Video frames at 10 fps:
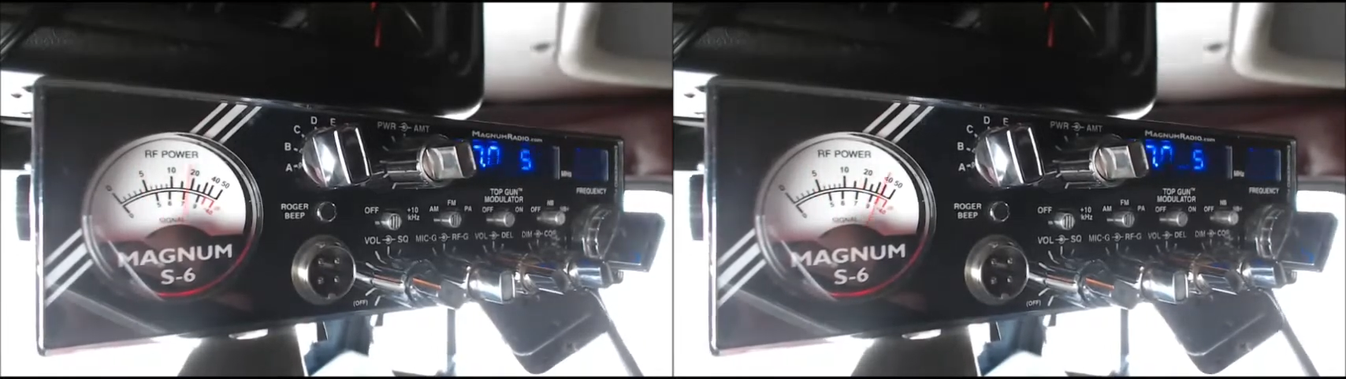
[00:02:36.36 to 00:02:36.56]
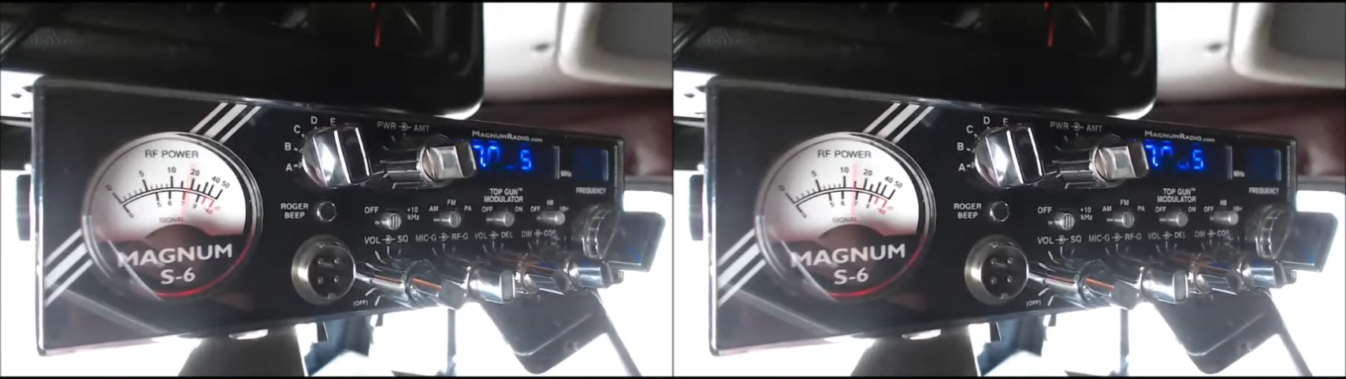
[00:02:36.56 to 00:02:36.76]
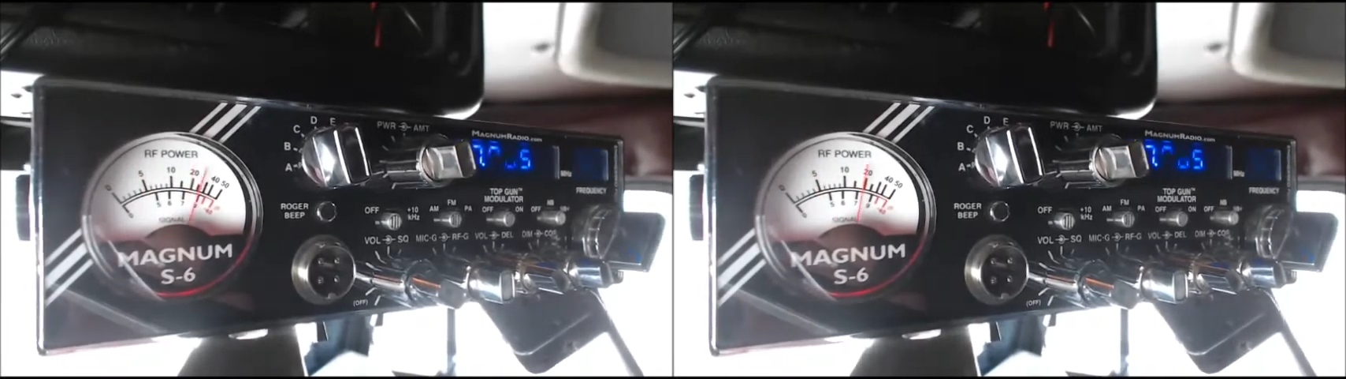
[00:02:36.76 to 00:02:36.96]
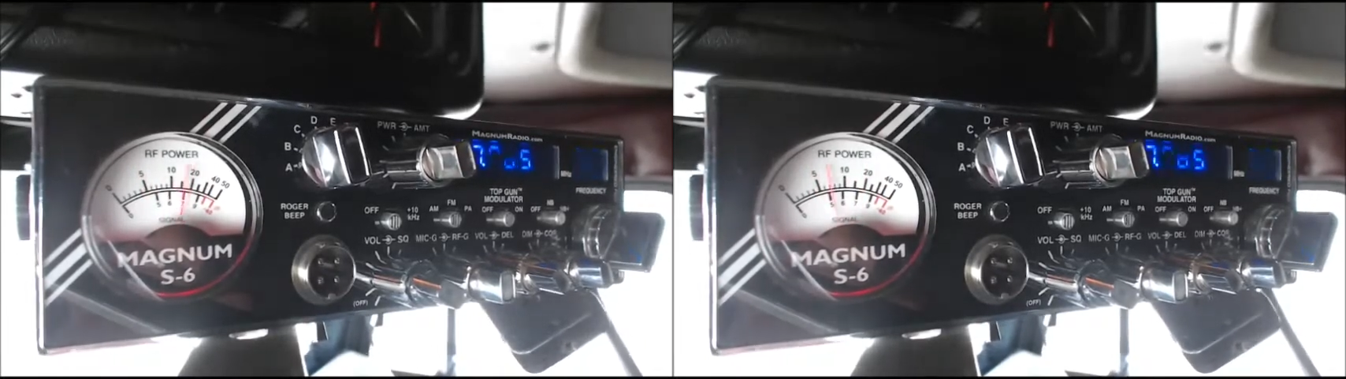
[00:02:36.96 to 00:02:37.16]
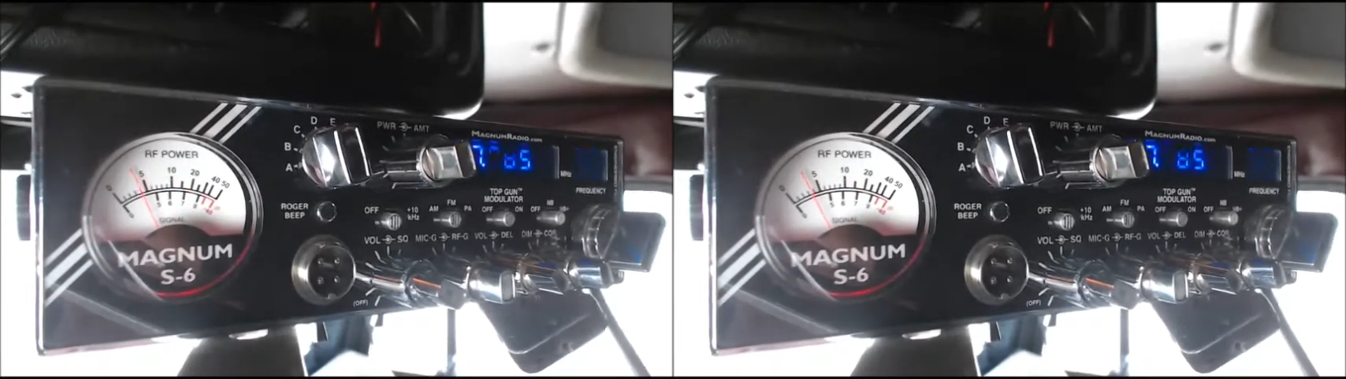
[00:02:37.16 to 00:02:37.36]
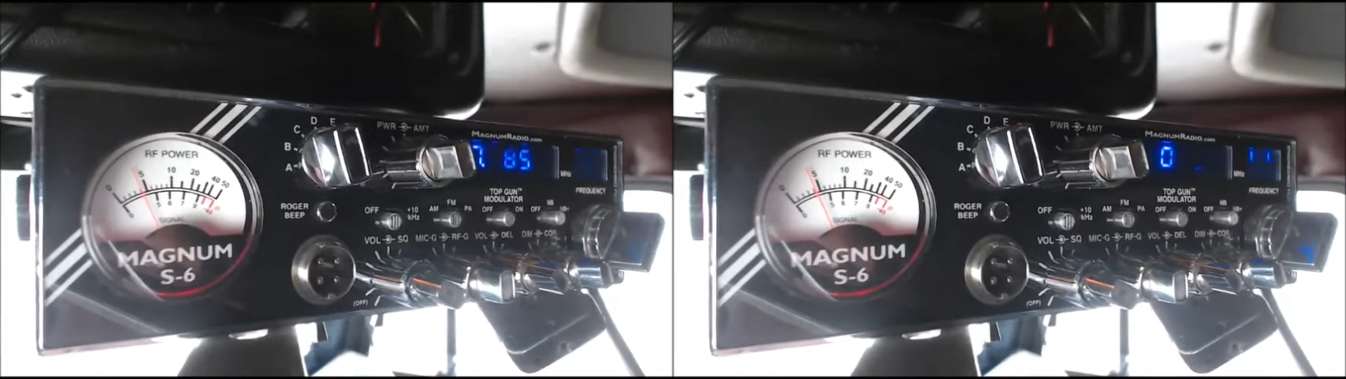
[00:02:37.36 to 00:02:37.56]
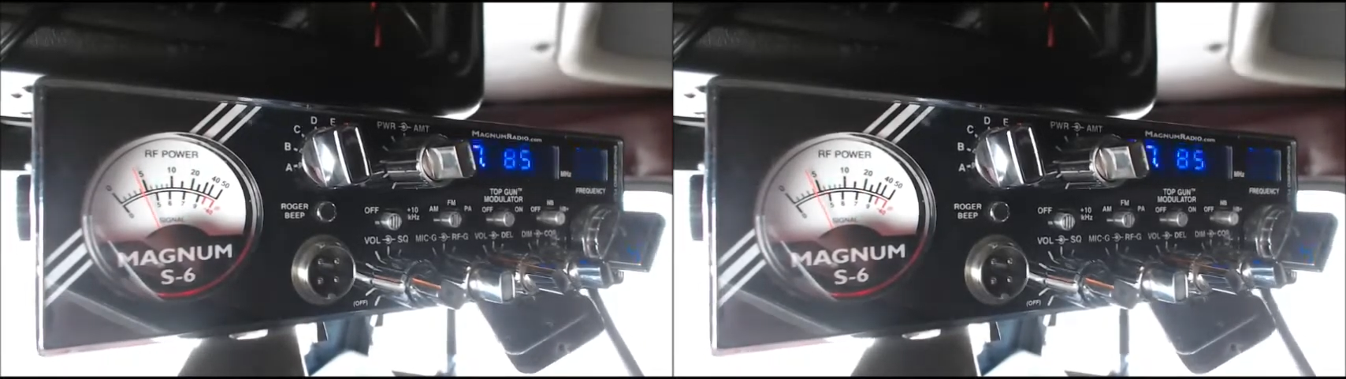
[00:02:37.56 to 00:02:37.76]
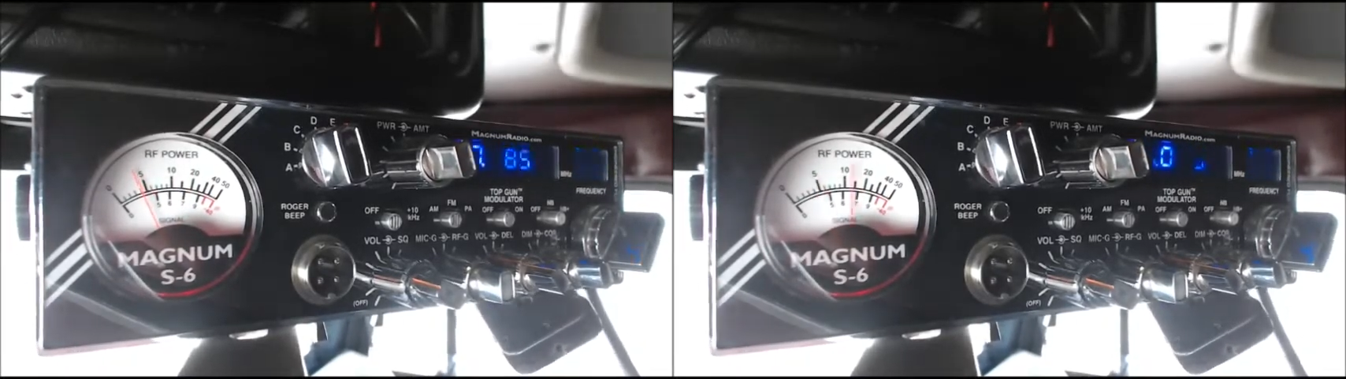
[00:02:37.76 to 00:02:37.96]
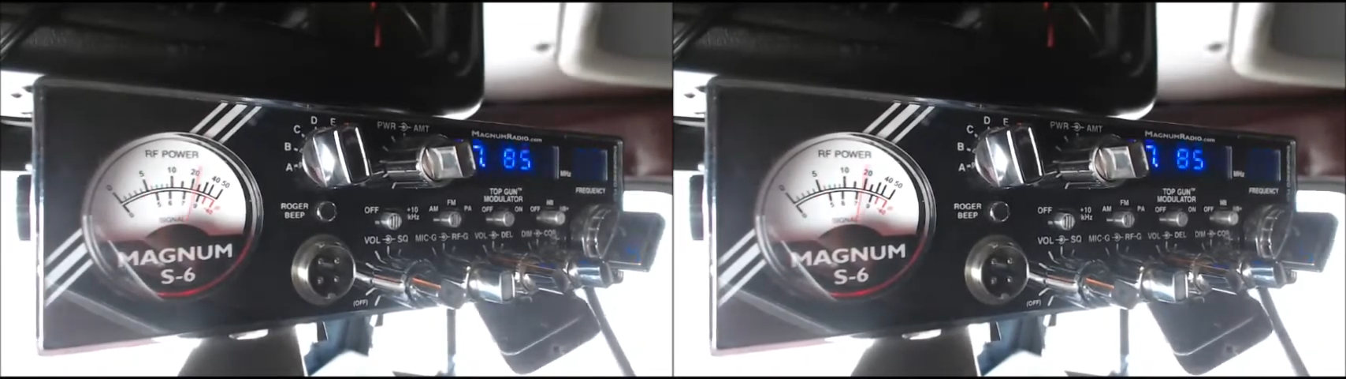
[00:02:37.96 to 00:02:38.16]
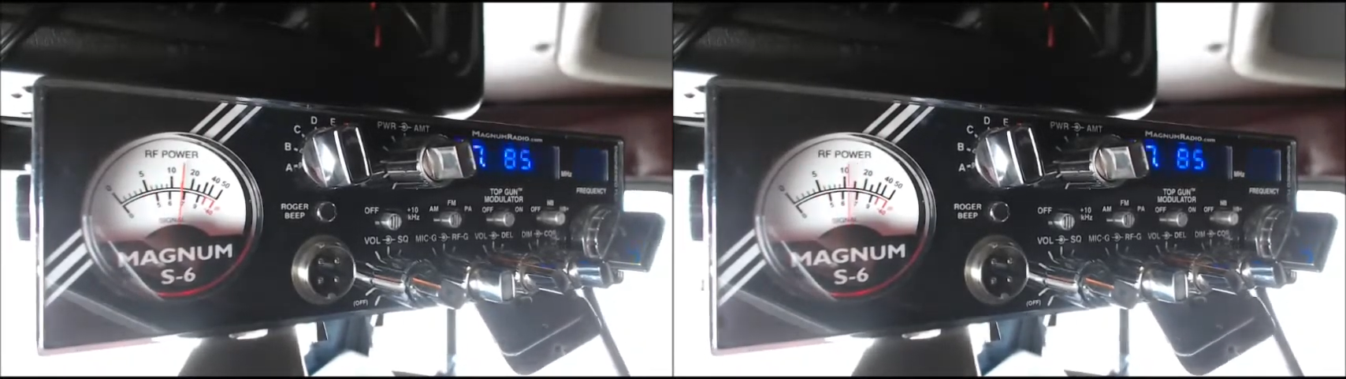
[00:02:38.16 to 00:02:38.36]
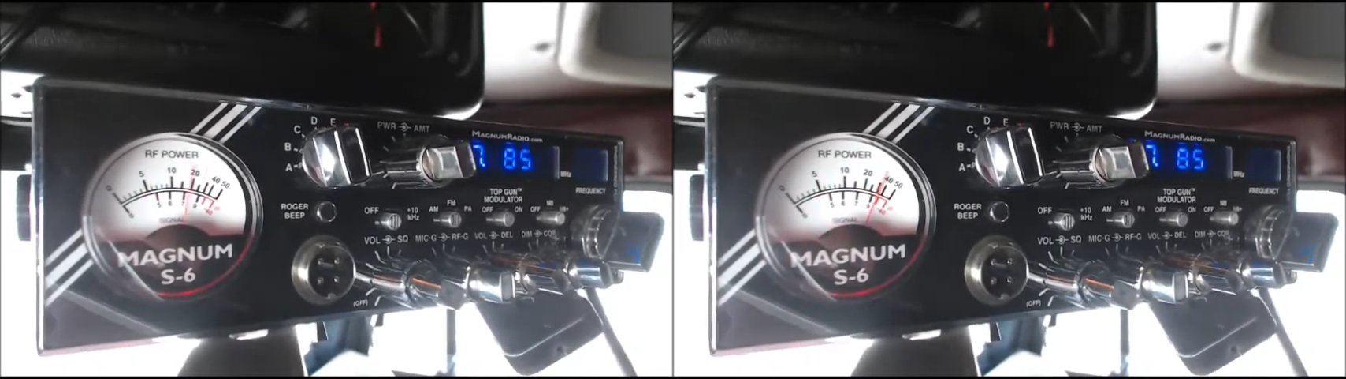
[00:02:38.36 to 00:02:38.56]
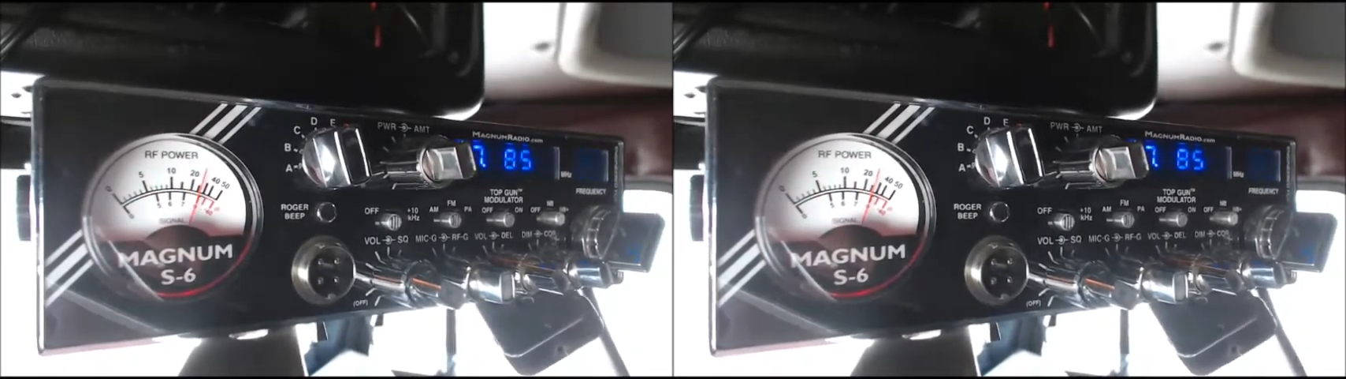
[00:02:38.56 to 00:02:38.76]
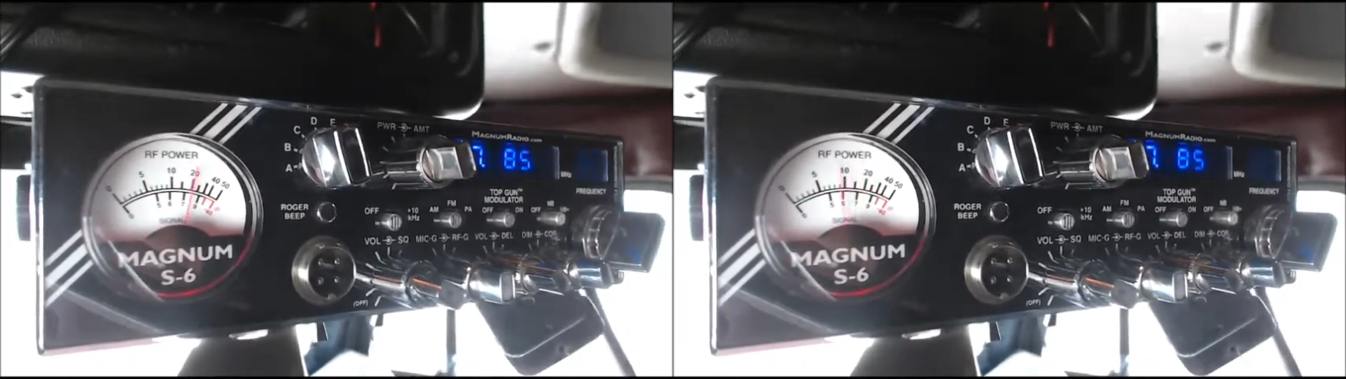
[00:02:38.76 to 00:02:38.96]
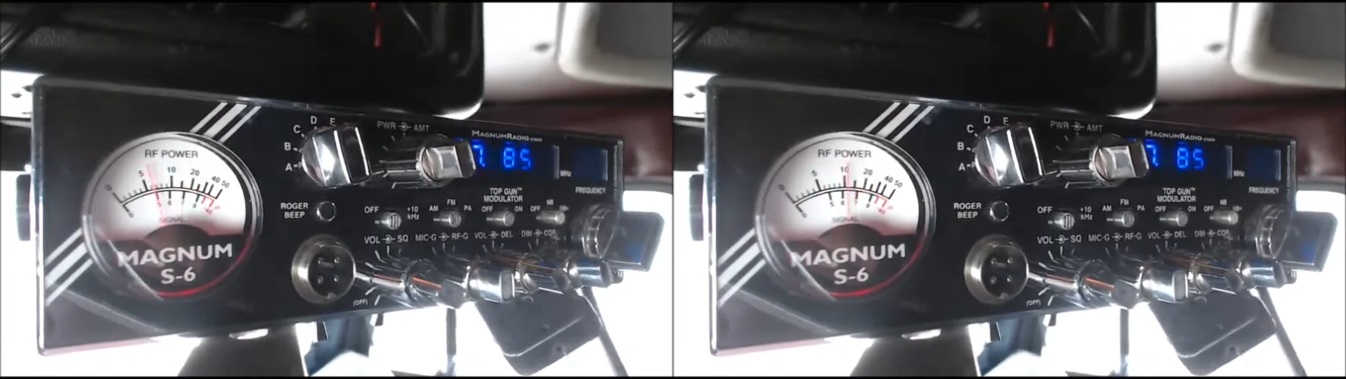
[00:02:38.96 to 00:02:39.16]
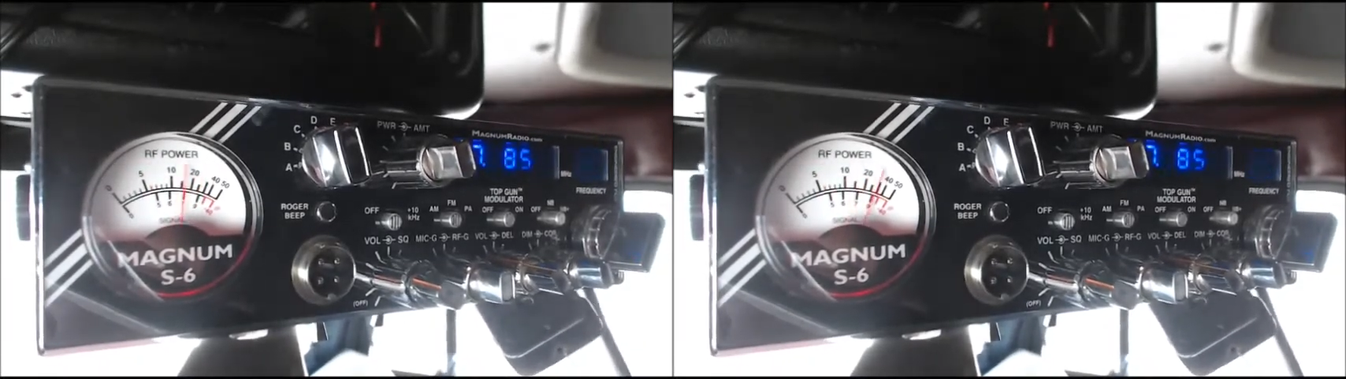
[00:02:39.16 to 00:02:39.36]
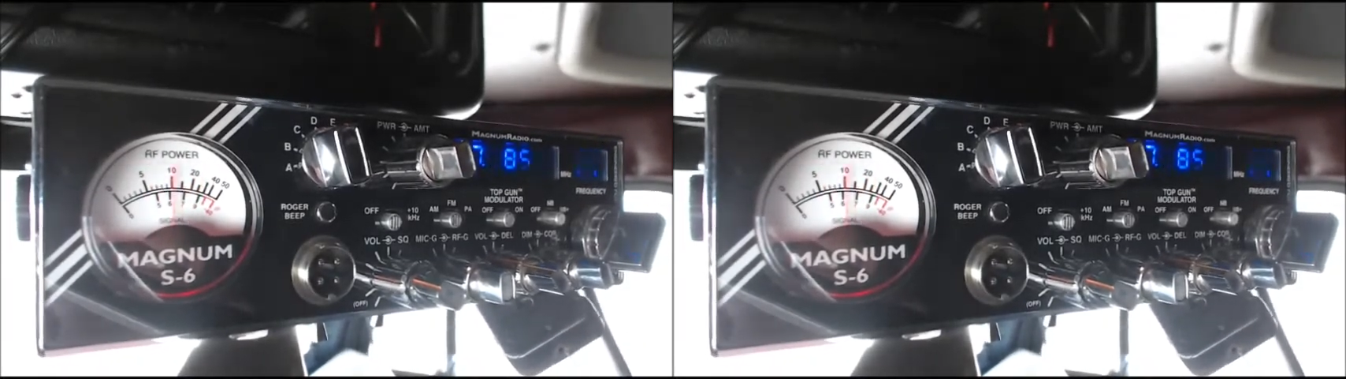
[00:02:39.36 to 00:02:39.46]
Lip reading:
Nobody's mouth can be seen.